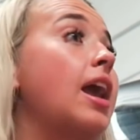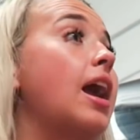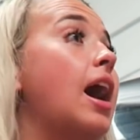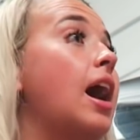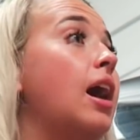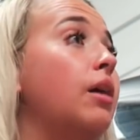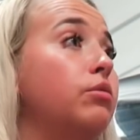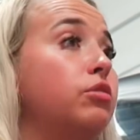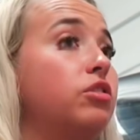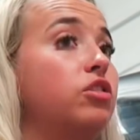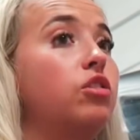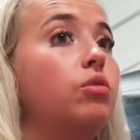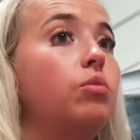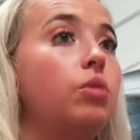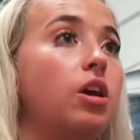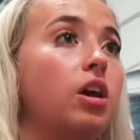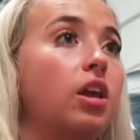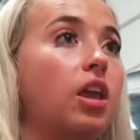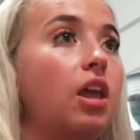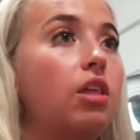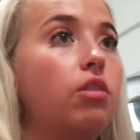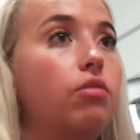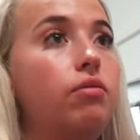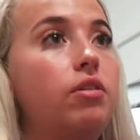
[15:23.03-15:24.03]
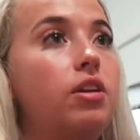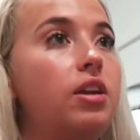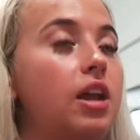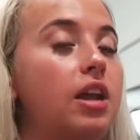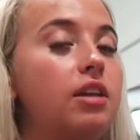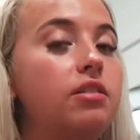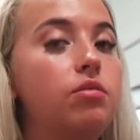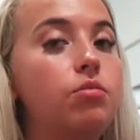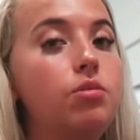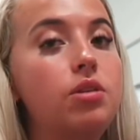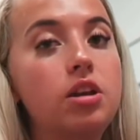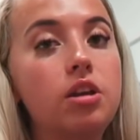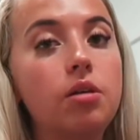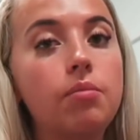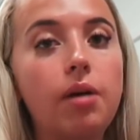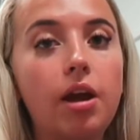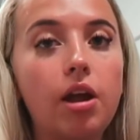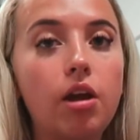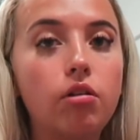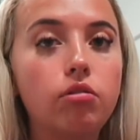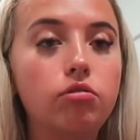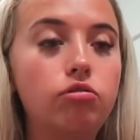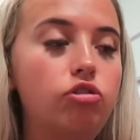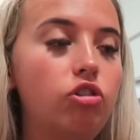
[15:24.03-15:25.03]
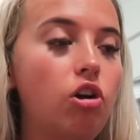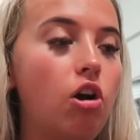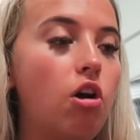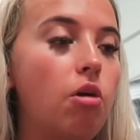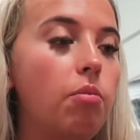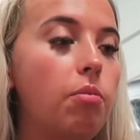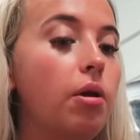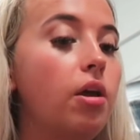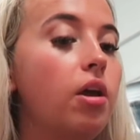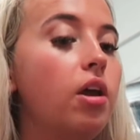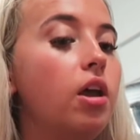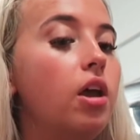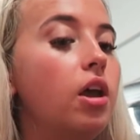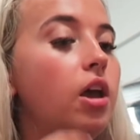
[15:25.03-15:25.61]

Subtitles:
I'm still working 3 days a week at my old job,